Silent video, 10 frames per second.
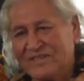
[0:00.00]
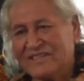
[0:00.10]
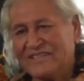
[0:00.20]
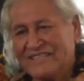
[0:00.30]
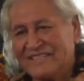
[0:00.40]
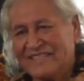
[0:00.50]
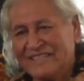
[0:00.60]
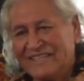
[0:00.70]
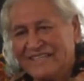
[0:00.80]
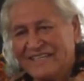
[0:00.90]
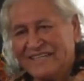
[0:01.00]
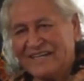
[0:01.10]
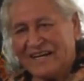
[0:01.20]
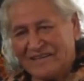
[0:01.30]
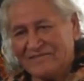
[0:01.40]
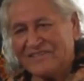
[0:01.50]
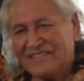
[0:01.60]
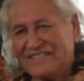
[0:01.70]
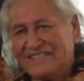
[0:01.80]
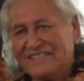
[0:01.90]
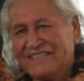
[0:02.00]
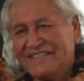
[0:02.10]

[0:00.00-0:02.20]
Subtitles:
We're going to offer it